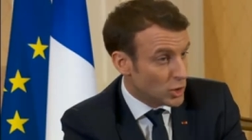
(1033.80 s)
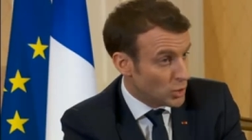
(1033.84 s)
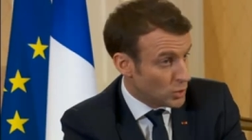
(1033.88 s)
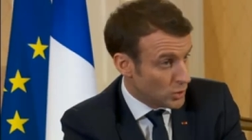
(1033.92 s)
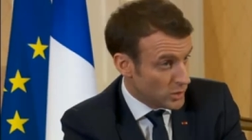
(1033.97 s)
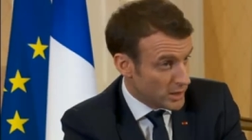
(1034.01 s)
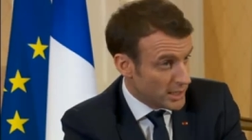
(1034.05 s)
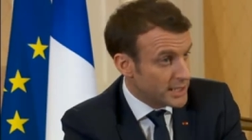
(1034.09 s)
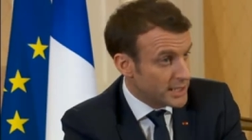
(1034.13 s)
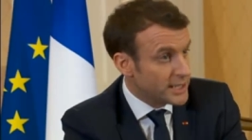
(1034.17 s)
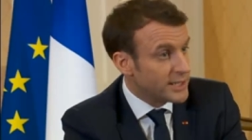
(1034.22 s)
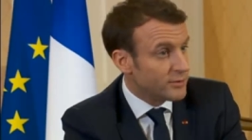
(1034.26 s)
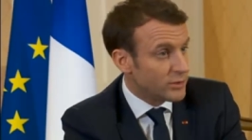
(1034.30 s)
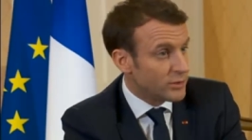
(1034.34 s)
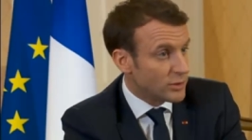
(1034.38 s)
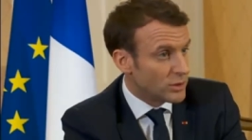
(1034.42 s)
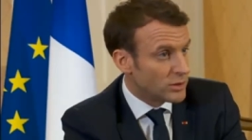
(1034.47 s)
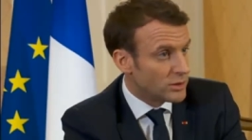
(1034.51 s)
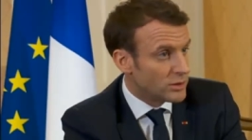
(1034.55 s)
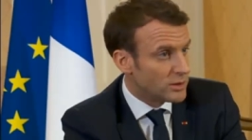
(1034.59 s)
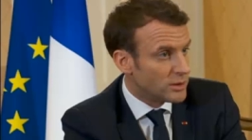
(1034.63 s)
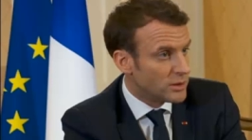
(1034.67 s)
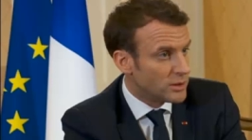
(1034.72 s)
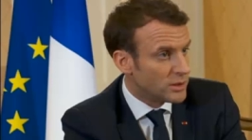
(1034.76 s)
to deliver,
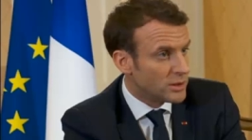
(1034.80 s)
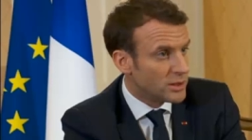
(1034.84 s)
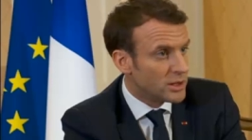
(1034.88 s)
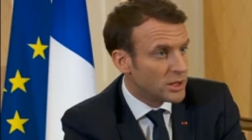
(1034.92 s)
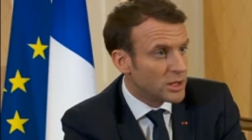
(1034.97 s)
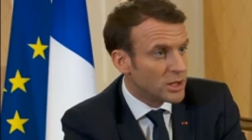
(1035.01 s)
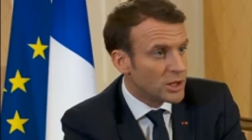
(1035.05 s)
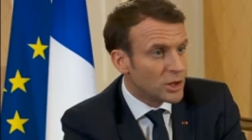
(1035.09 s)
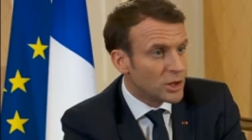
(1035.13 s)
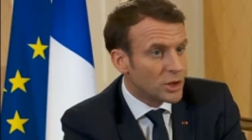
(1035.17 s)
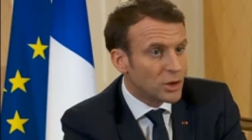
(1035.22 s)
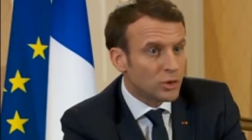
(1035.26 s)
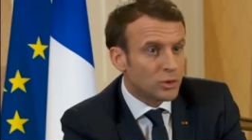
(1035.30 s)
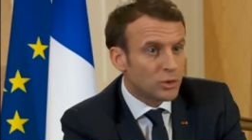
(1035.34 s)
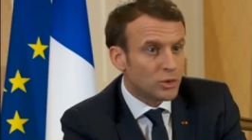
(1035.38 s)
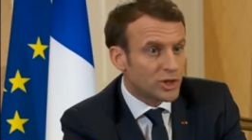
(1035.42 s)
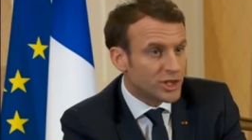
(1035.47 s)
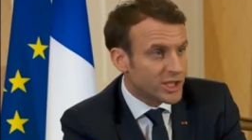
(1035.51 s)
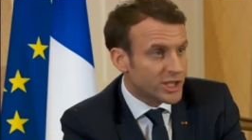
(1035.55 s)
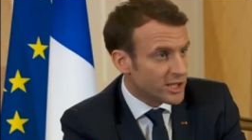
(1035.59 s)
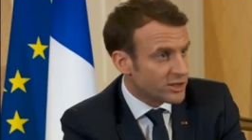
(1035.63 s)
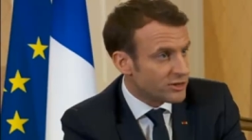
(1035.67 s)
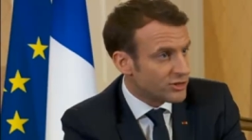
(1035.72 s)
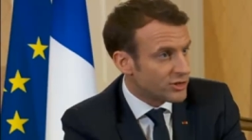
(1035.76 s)
to
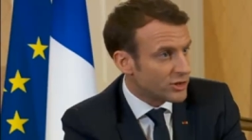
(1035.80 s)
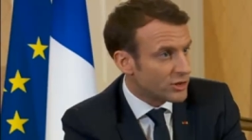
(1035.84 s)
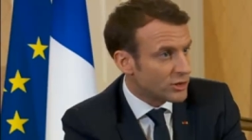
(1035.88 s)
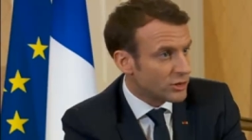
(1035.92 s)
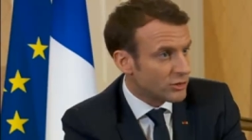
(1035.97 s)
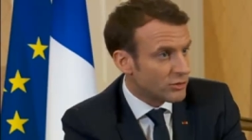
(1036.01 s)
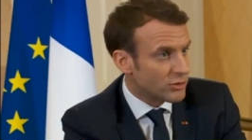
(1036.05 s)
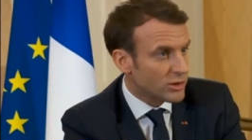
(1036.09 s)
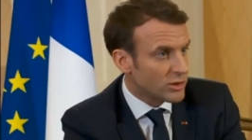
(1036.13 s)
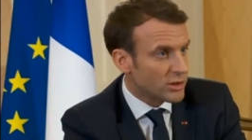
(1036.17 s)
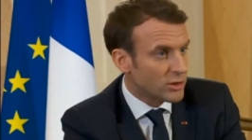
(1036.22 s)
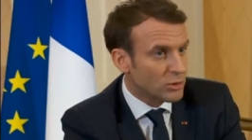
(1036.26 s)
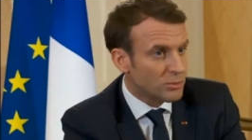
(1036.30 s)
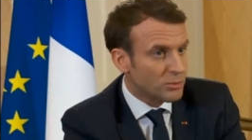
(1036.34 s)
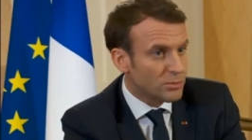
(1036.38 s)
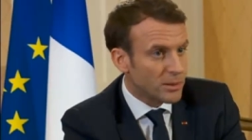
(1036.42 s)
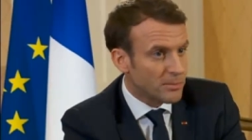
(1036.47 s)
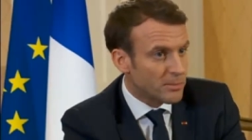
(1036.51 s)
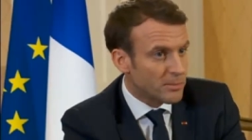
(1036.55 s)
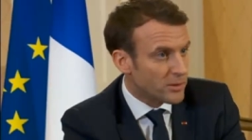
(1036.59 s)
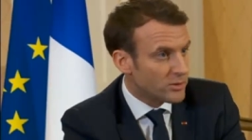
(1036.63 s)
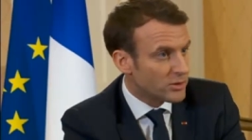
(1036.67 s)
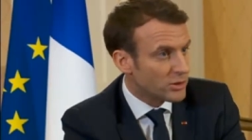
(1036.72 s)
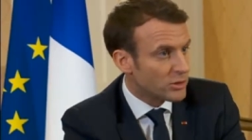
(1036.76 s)
change the country, to
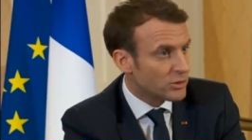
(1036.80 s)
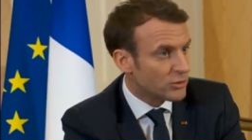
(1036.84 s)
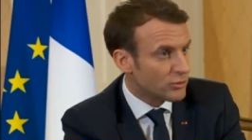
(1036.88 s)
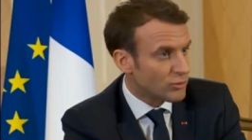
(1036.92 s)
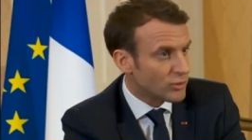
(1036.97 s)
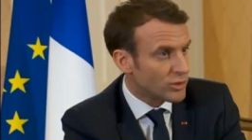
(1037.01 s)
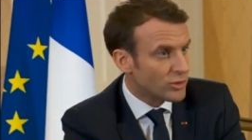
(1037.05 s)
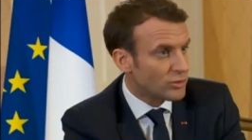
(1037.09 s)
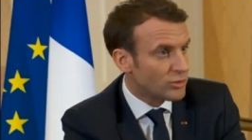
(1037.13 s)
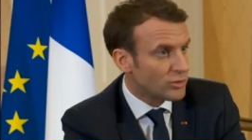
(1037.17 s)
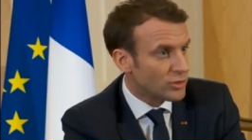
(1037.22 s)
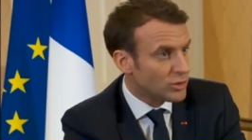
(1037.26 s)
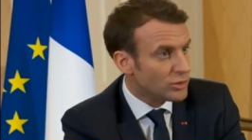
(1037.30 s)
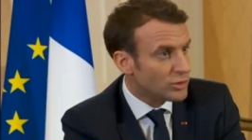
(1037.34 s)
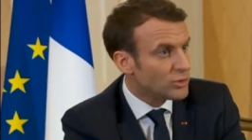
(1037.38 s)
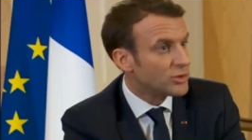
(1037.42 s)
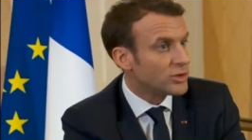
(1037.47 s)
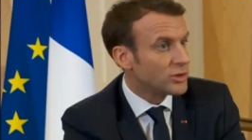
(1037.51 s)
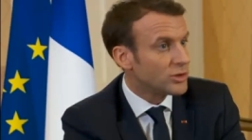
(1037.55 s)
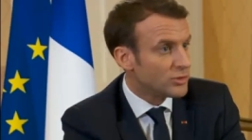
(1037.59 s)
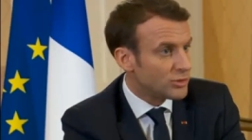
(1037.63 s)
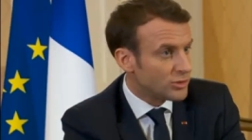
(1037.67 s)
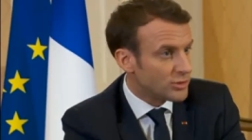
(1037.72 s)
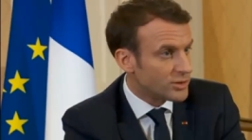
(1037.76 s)
prepare the country to the new
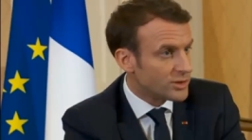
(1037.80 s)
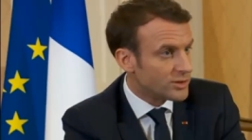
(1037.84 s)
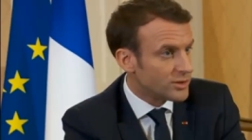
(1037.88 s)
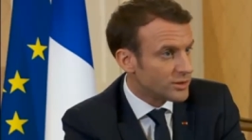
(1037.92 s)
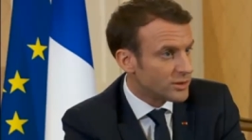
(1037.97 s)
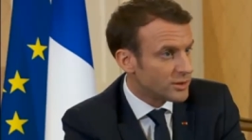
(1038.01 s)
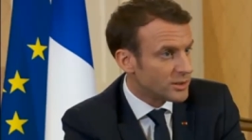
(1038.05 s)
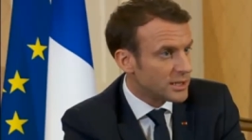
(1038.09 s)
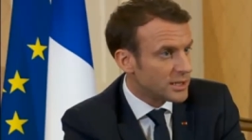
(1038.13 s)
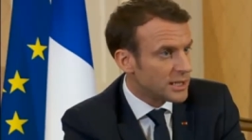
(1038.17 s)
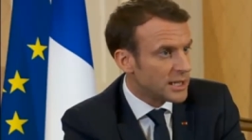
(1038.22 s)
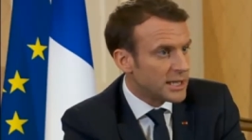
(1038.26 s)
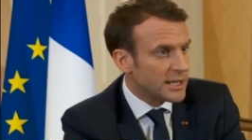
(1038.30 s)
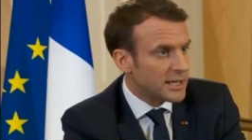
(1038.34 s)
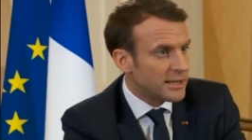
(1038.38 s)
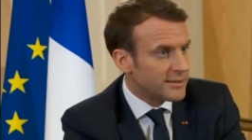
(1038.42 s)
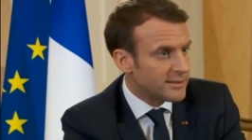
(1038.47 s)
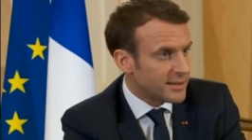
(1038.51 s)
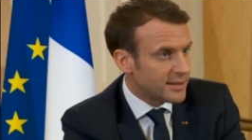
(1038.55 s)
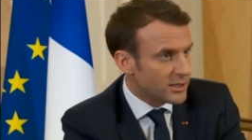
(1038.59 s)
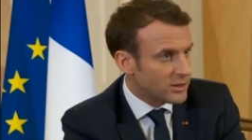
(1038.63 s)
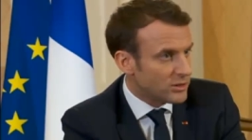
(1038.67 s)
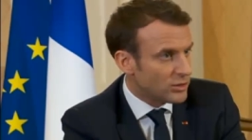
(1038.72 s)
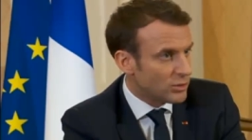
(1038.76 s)
century.
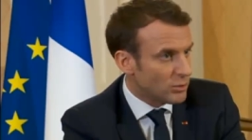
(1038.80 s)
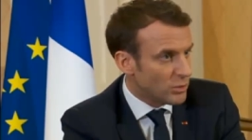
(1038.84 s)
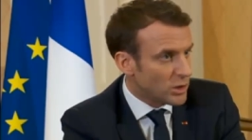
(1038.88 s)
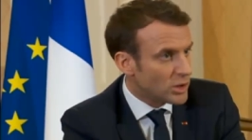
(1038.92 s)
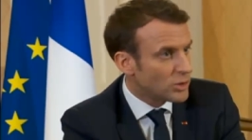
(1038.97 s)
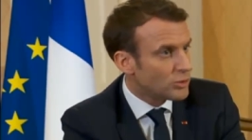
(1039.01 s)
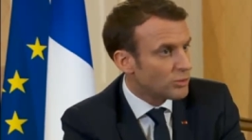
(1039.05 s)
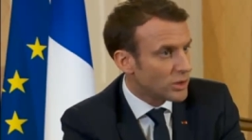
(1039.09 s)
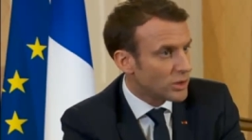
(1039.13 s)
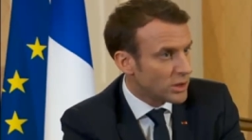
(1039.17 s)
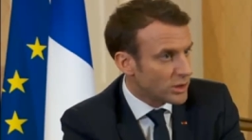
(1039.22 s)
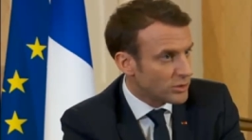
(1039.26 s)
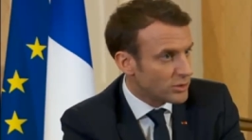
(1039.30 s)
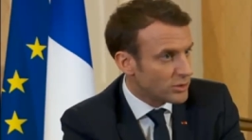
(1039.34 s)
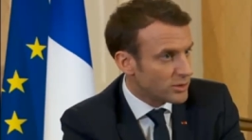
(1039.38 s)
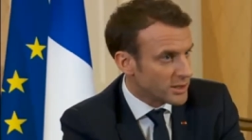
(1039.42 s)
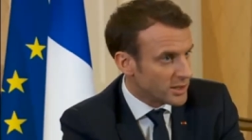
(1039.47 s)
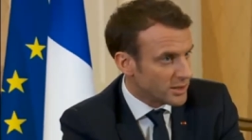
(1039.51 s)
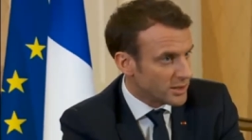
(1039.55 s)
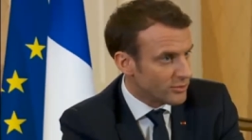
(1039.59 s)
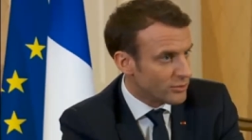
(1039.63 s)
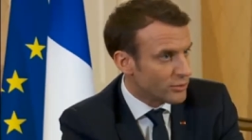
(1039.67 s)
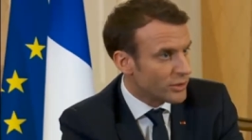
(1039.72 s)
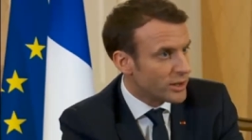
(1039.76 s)
That's what we are
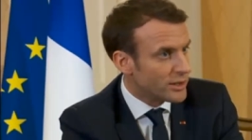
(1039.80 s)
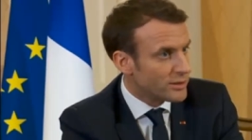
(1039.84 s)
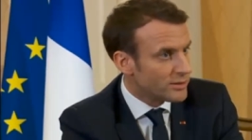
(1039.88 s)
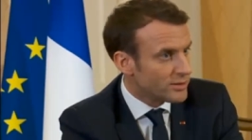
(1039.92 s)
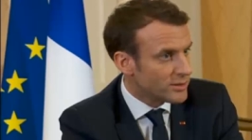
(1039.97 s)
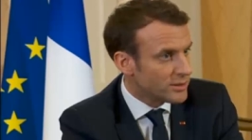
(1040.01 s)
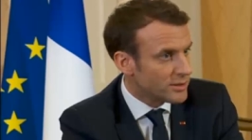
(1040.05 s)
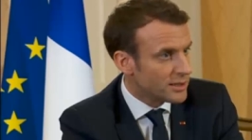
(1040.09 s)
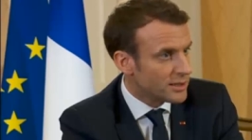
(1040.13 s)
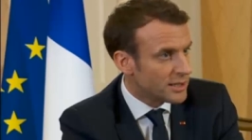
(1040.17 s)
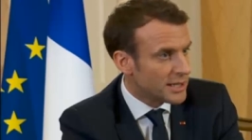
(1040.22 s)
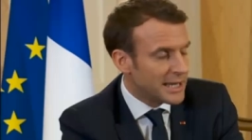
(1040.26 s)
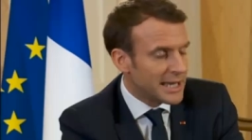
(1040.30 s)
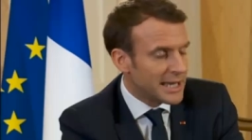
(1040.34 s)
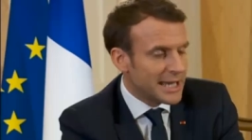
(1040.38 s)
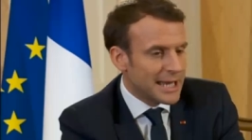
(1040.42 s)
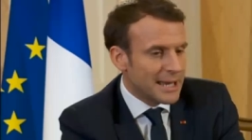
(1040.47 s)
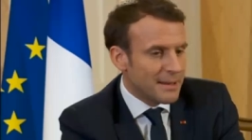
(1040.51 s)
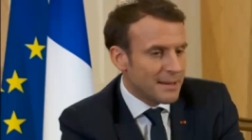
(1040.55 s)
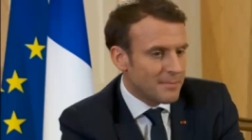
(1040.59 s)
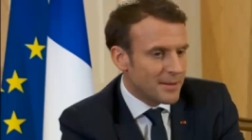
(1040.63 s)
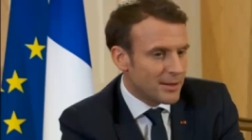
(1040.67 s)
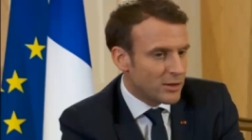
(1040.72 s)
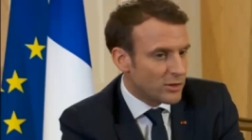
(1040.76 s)
doing in France,
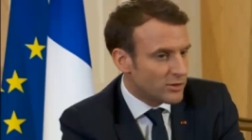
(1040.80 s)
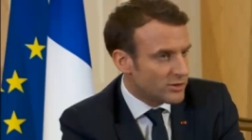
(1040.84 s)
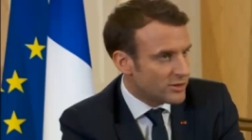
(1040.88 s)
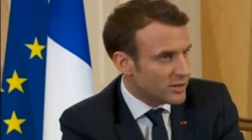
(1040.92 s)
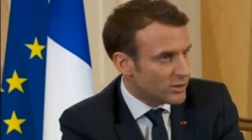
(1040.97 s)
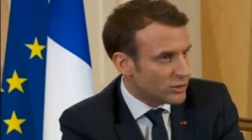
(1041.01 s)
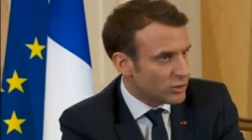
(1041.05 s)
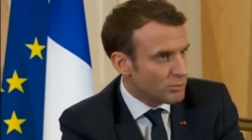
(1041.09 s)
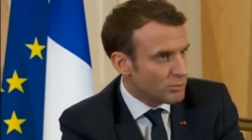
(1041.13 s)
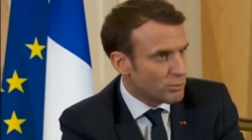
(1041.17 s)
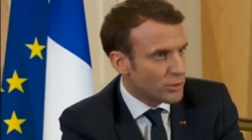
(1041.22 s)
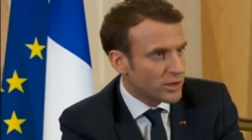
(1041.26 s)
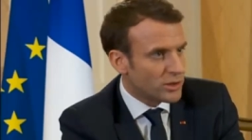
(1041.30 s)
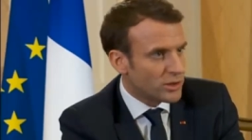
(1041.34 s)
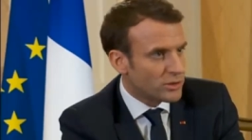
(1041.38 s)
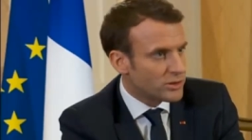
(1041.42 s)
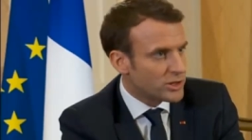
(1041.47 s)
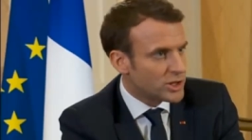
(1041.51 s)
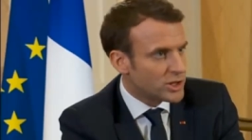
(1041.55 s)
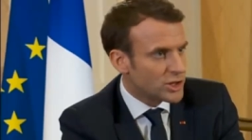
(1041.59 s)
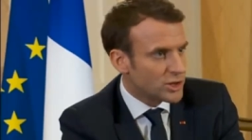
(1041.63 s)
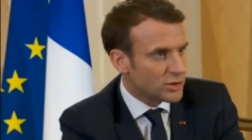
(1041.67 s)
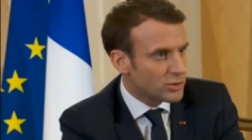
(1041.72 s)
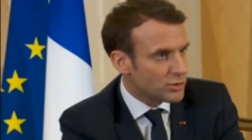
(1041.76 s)
because that's a
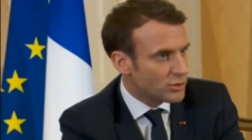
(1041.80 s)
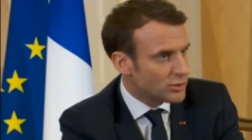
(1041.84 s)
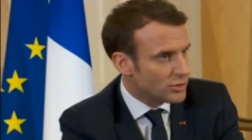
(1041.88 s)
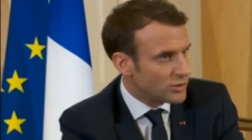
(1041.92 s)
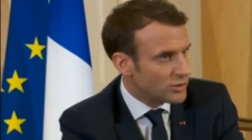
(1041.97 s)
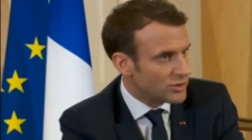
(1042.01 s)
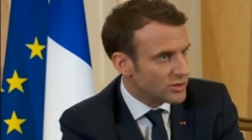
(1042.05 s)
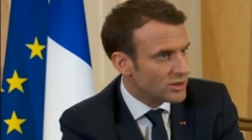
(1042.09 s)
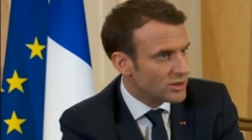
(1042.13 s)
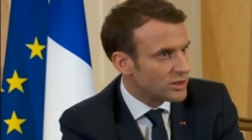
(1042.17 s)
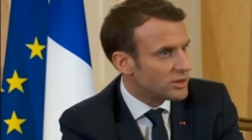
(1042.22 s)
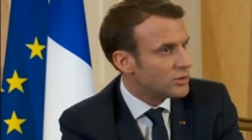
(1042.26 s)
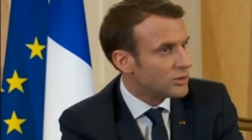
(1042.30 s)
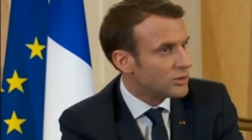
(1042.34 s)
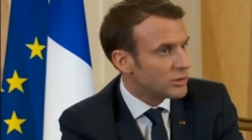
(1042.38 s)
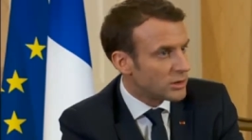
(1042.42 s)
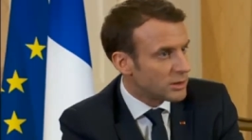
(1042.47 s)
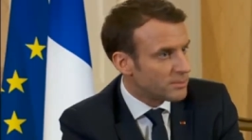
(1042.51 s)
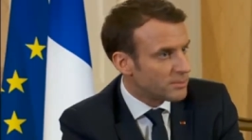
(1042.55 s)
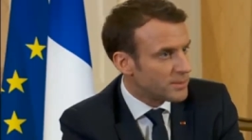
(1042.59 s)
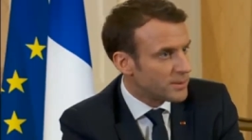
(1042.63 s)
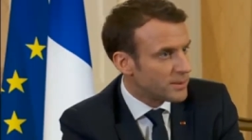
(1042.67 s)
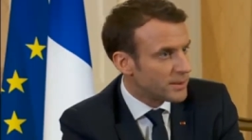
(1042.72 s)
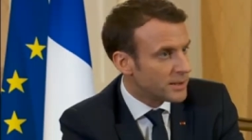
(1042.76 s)
precondition to succeed in
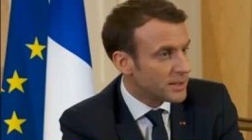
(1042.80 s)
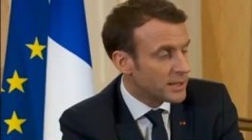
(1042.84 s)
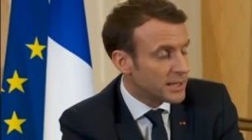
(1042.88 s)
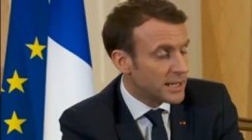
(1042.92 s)
Europe.